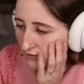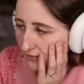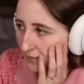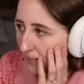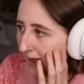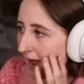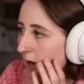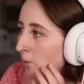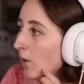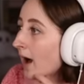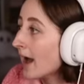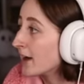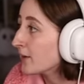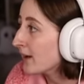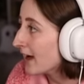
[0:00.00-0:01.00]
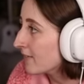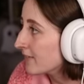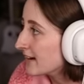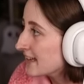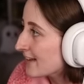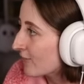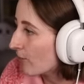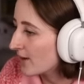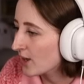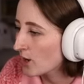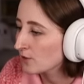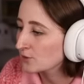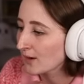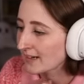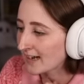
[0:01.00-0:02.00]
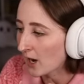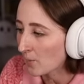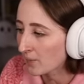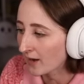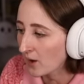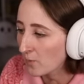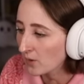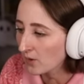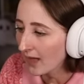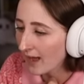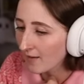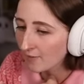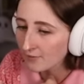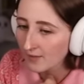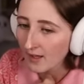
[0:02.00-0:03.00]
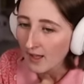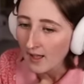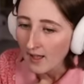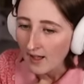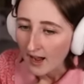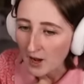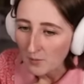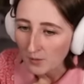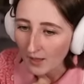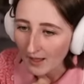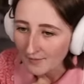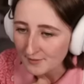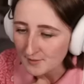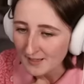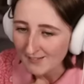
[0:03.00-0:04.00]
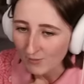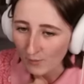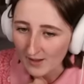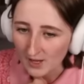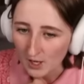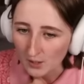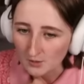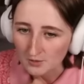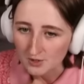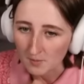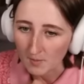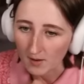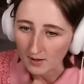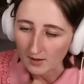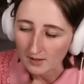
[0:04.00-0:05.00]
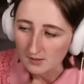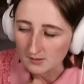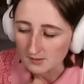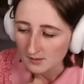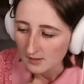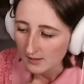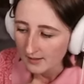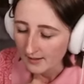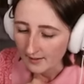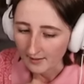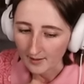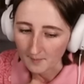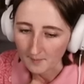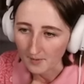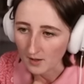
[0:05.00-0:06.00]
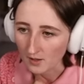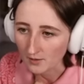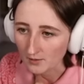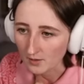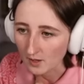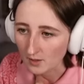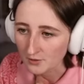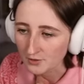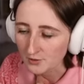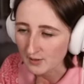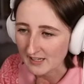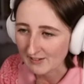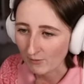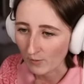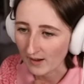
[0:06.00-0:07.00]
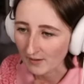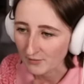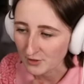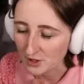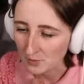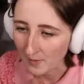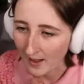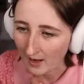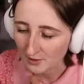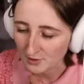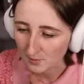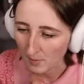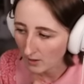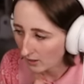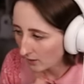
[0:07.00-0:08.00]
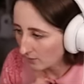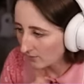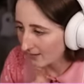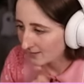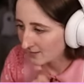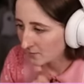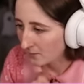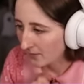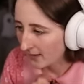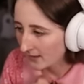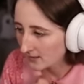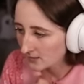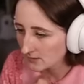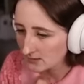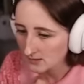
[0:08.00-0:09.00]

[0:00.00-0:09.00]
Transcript: for pack. Well, I don't have any giveaway codes right now, but I will have I will have some giveaway codes tomorrow. Um, I'll, I'll do a giveaway of the new pack tomorrow. That's the plan.